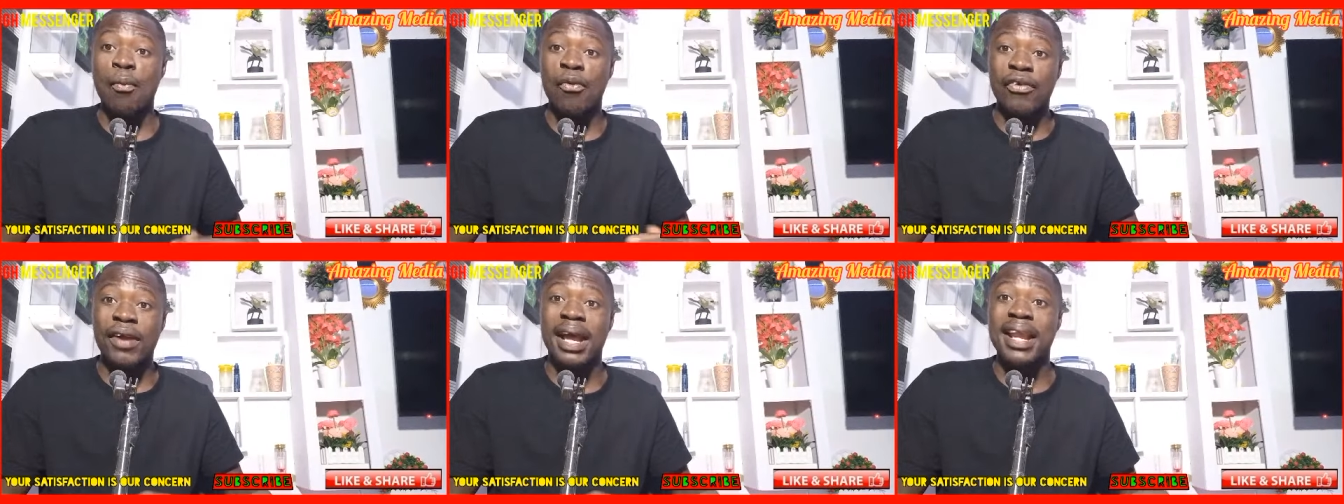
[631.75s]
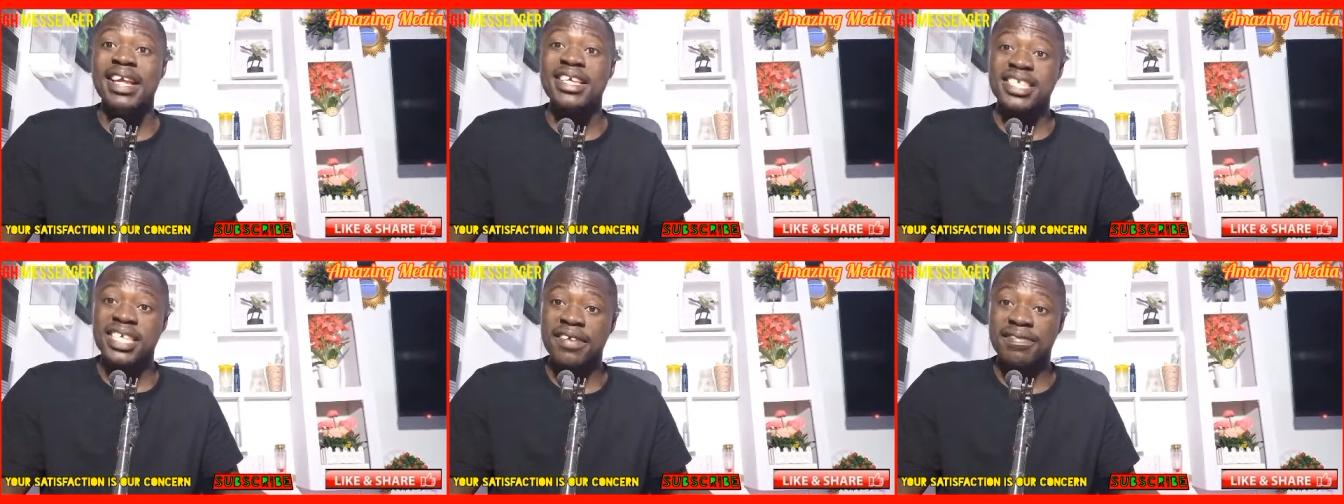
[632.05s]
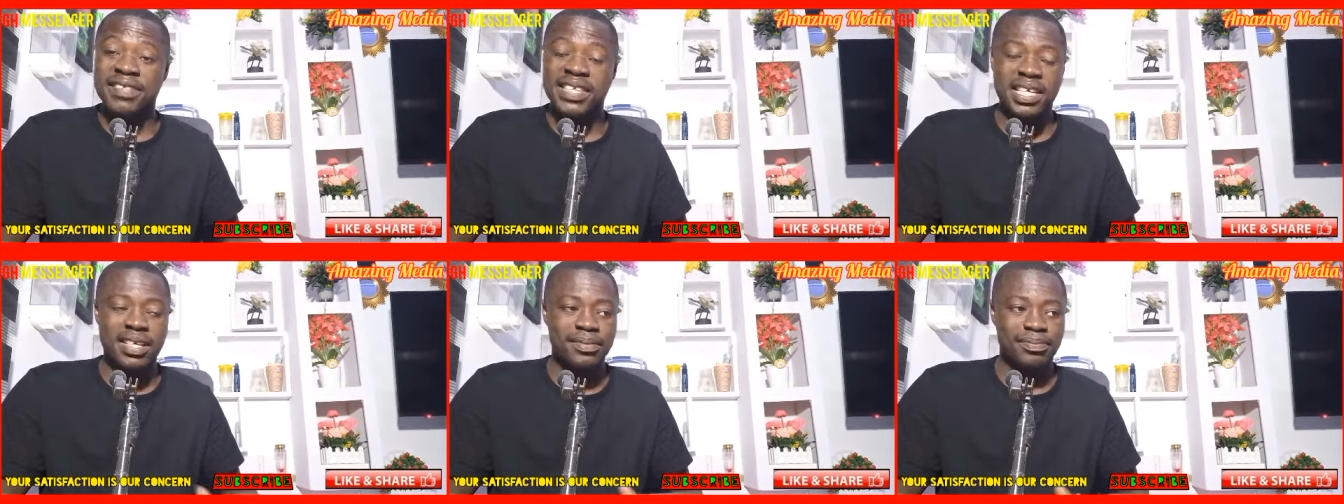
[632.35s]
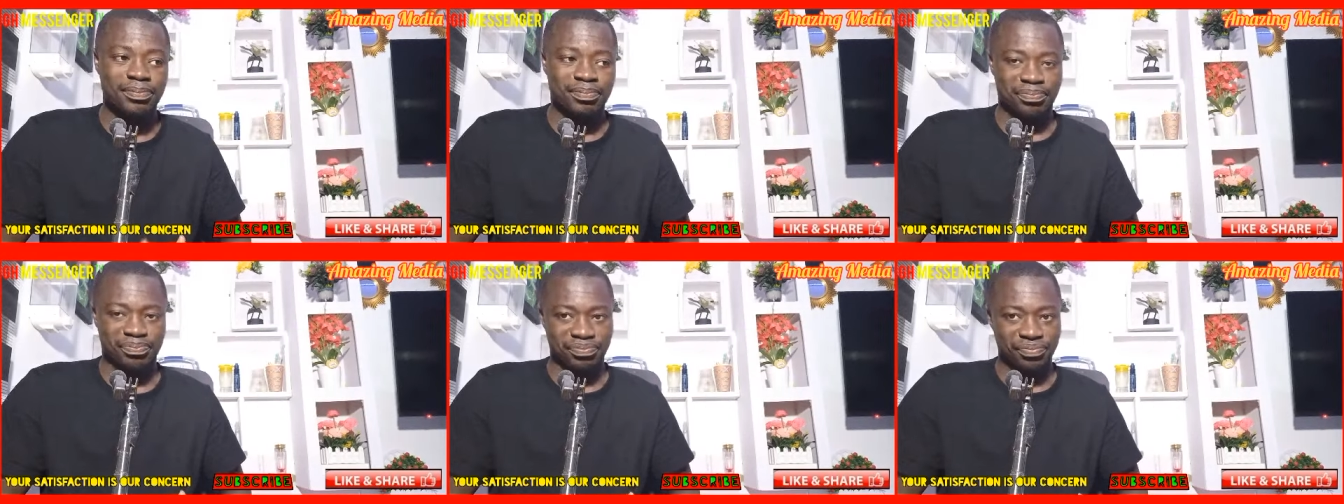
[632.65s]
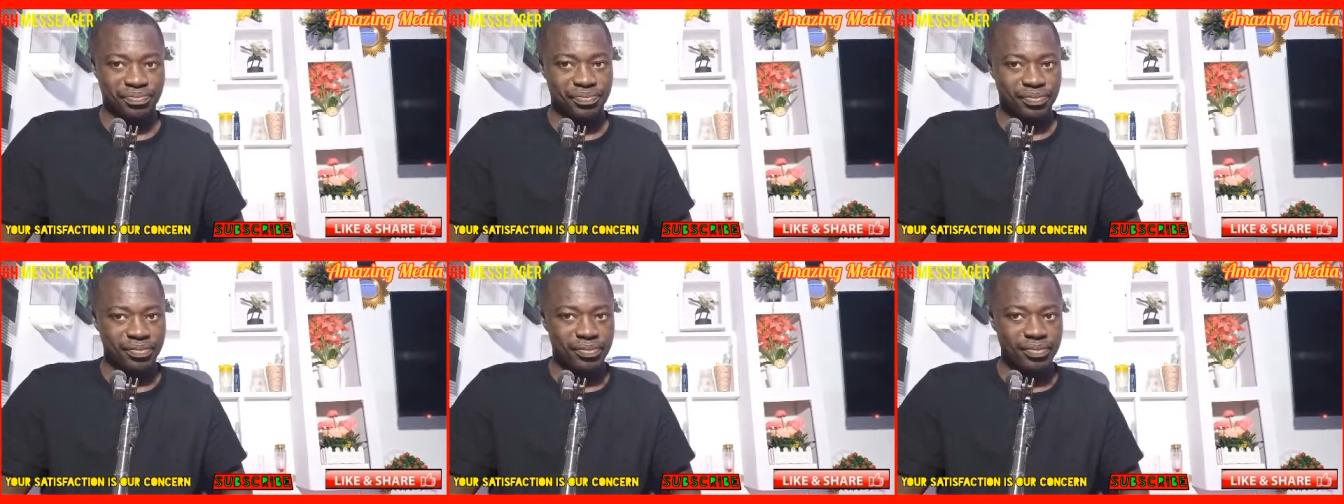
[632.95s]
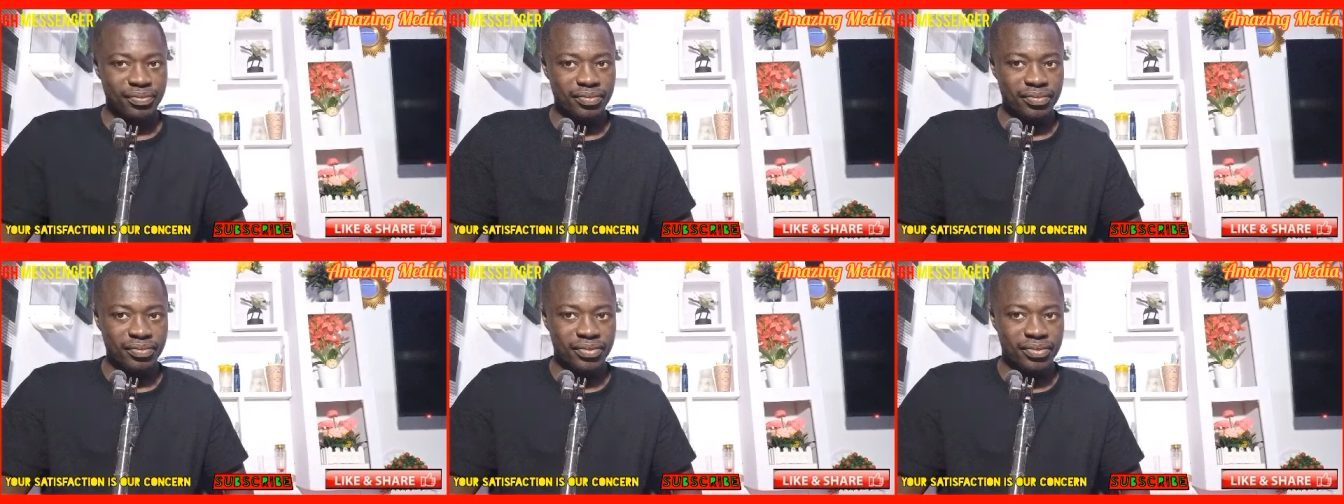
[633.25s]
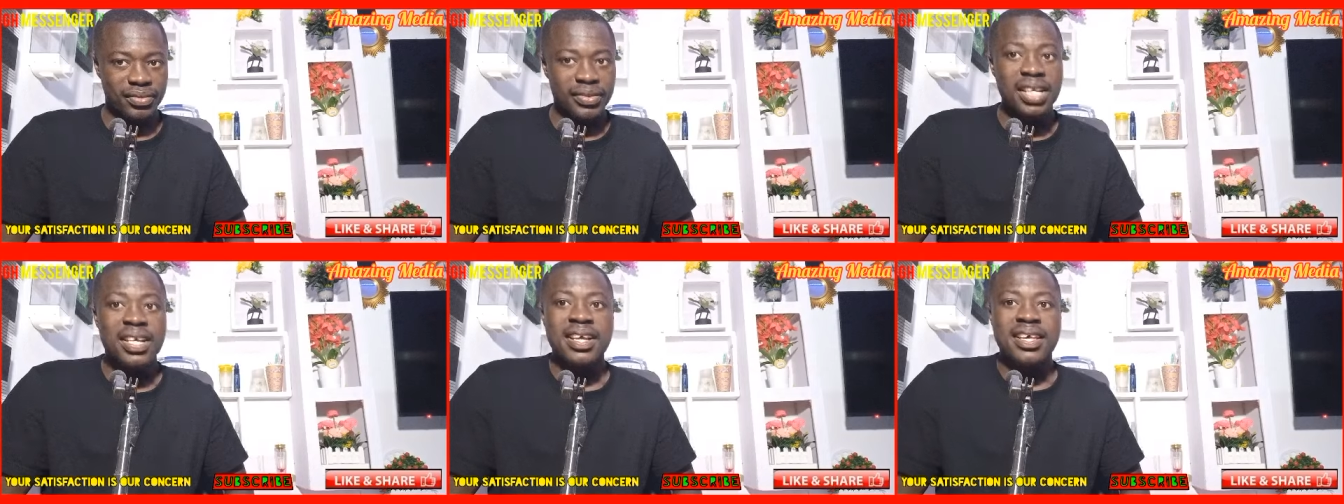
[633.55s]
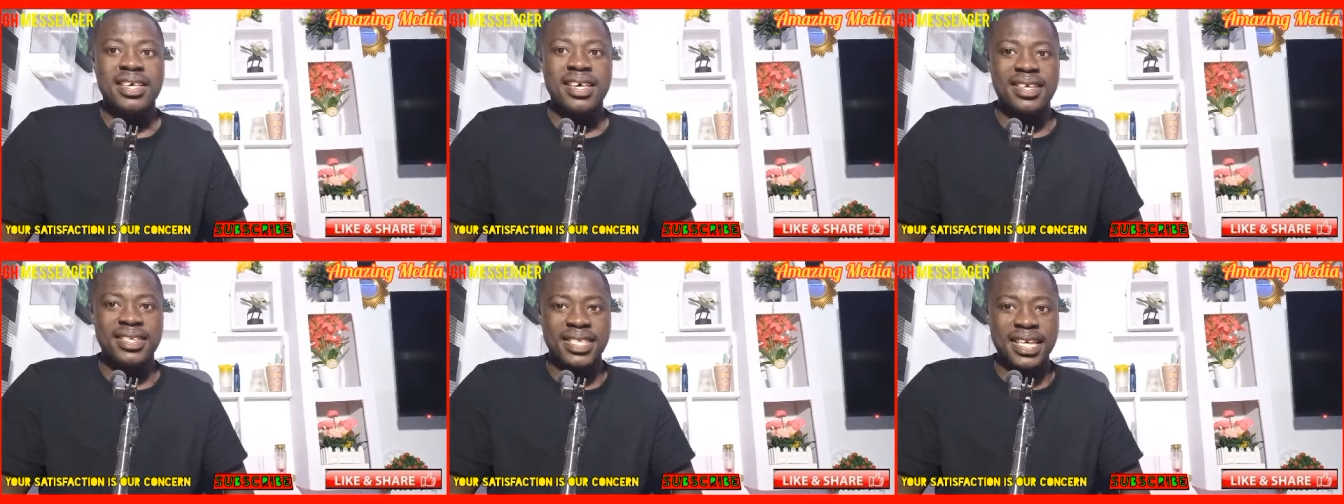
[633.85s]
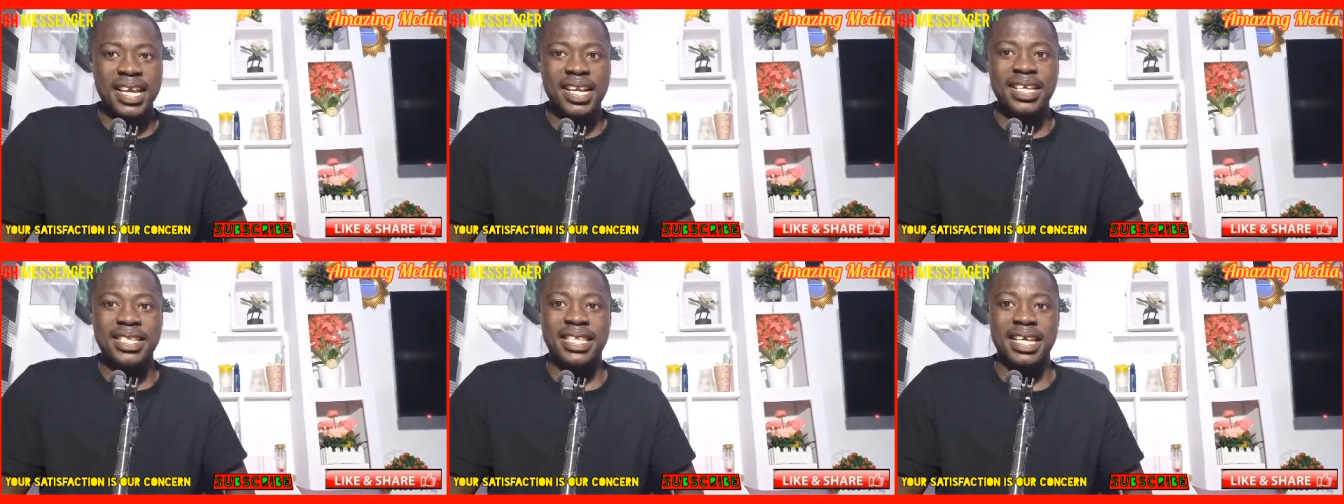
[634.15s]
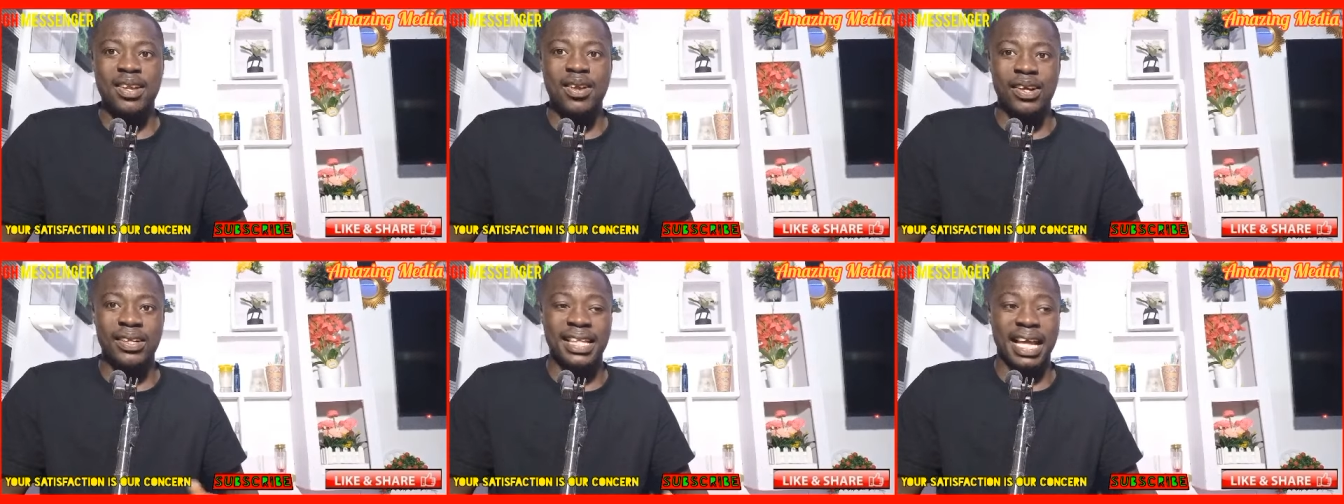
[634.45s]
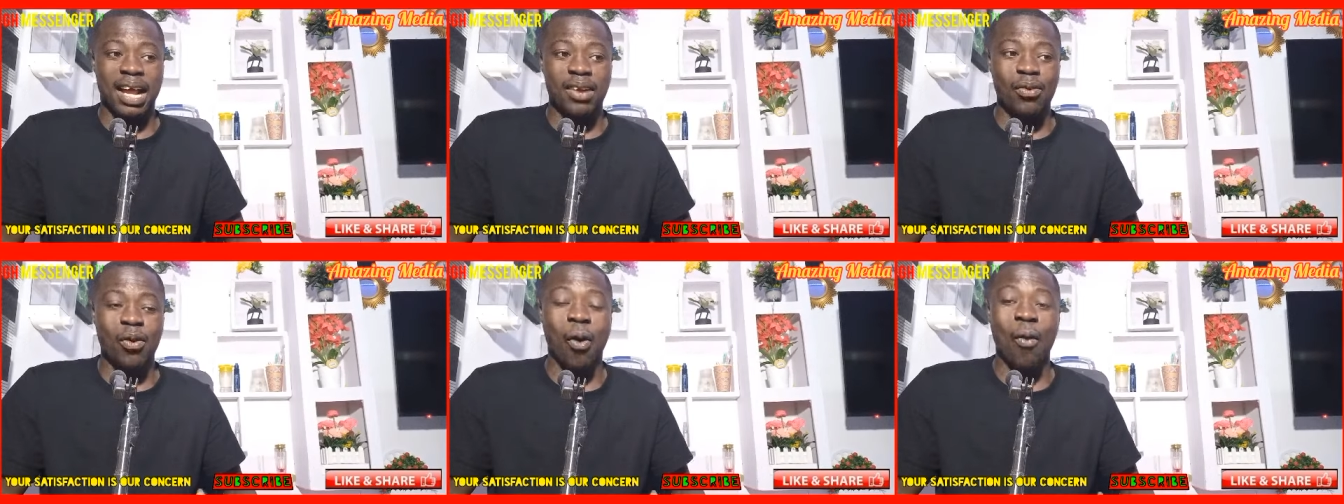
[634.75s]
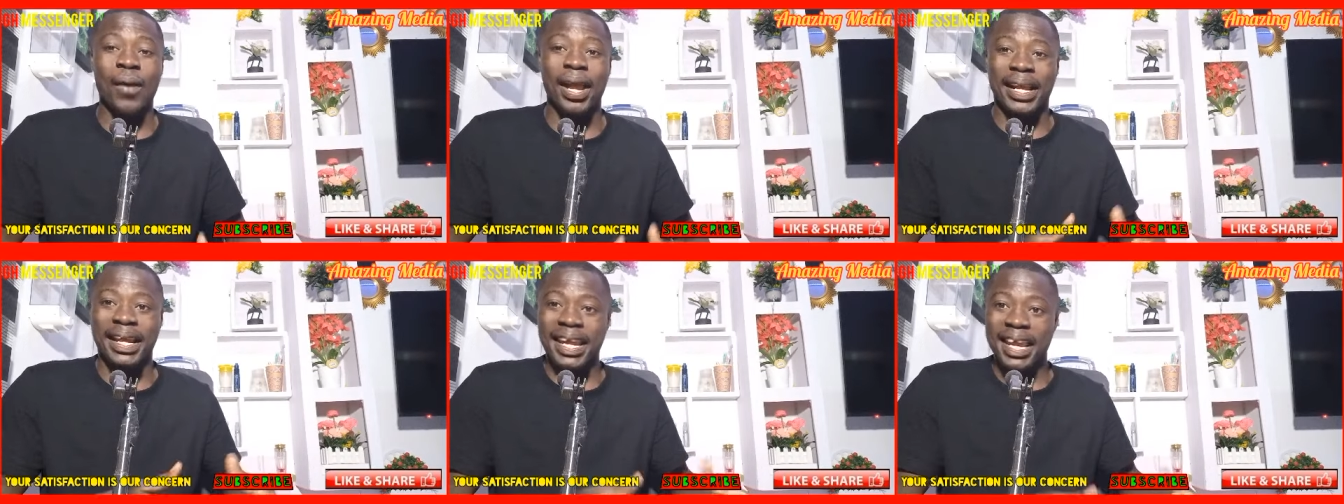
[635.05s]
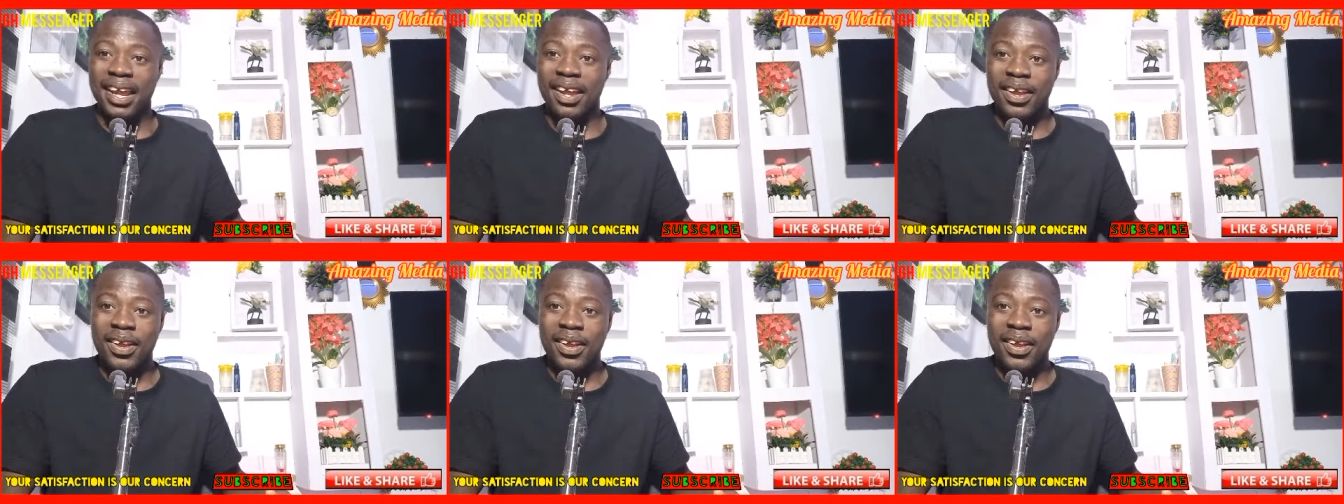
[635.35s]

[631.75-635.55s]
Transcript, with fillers: more on the shift. They say they say doctor and we work